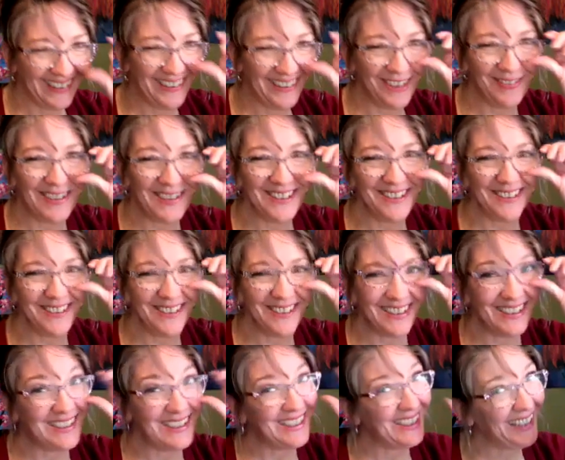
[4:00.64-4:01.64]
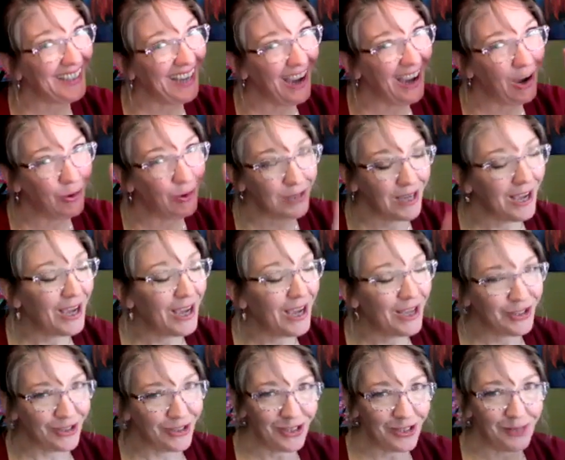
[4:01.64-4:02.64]
tell my students, it doesn't count
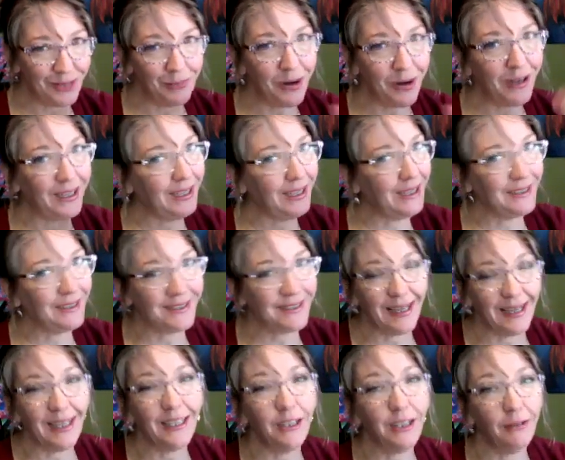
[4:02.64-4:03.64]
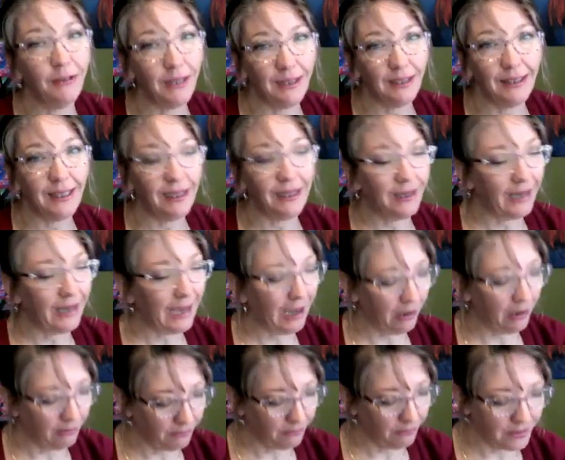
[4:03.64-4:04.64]
to just mark it and say it. You need to get it
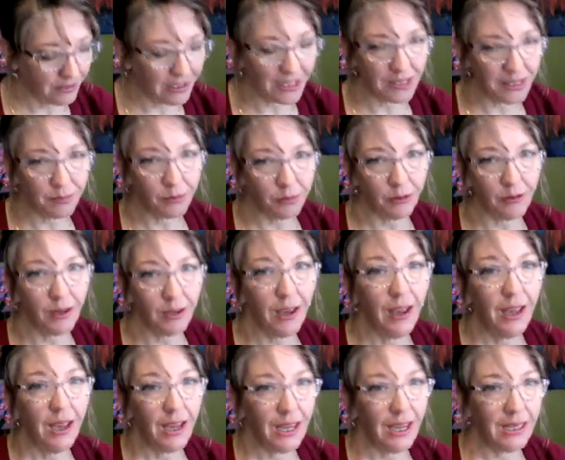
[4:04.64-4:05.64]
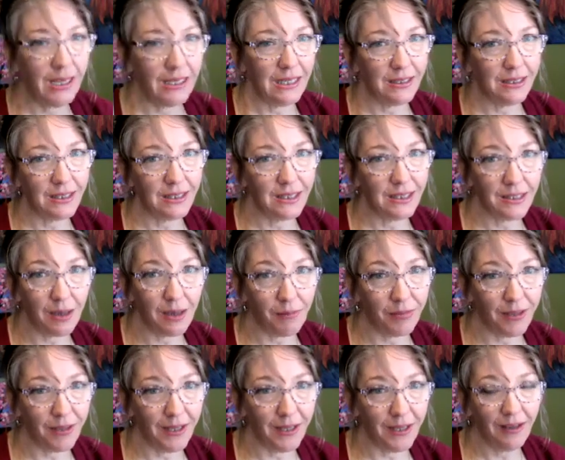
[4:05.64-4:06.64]
out of the textbook and into
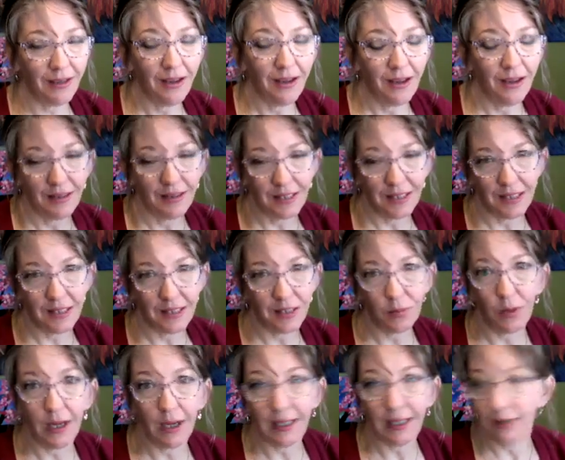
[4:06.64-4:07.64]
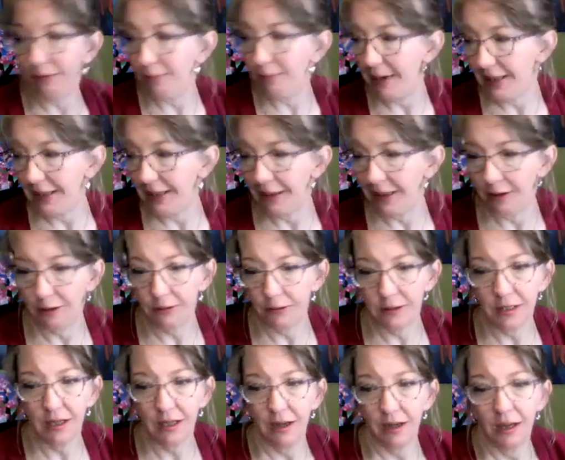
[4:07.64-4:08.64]
something. This is just what I give my
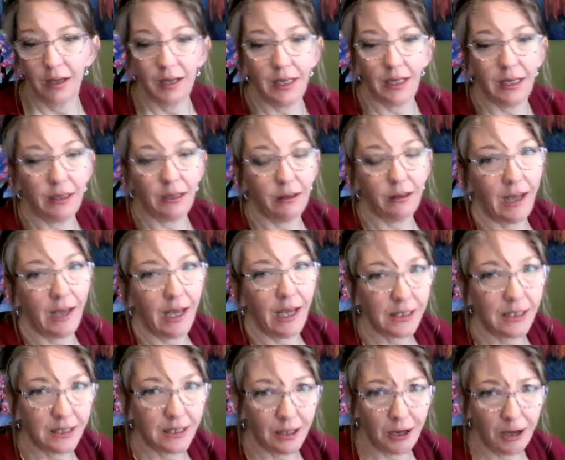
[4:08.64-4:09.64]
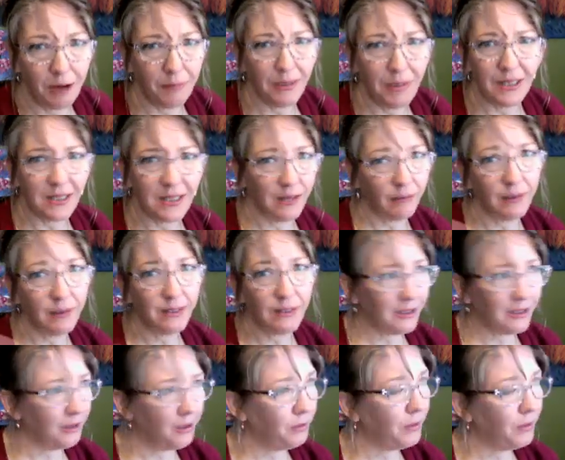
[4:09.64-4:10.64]
kiddos in class. And we
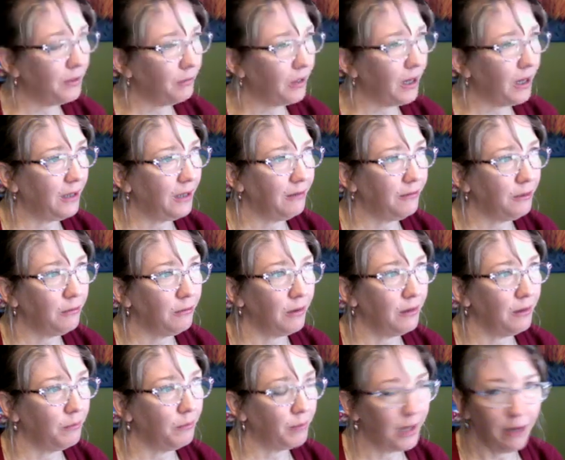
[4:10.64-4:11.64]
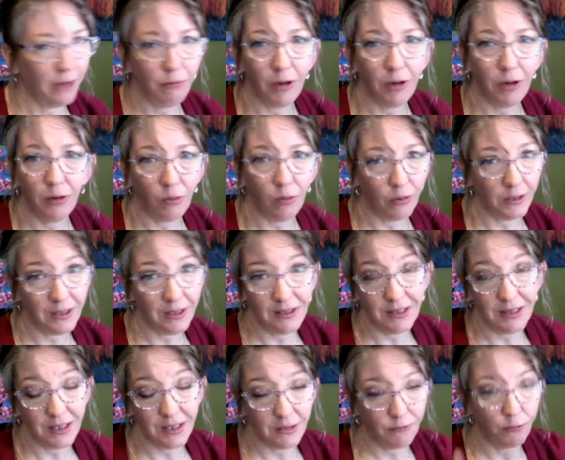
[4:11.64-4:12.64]
sell them online if you want to buy one, or you can
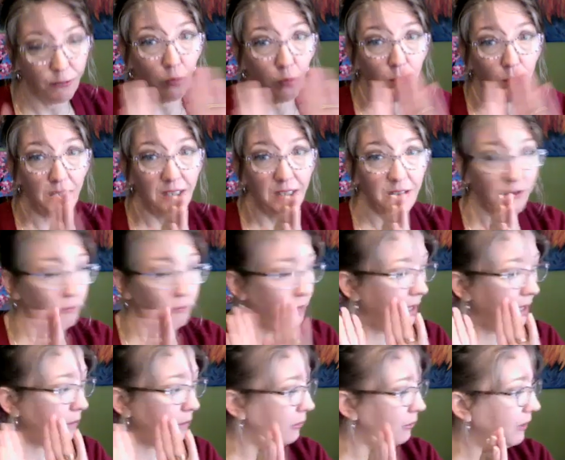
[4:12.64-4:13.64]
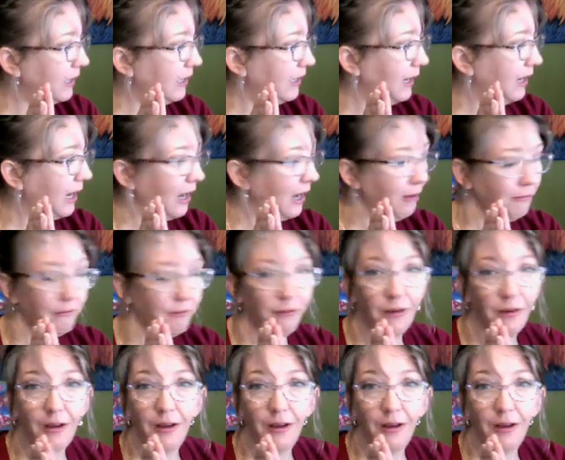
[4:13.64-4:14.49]
just fold pieces of paper in half.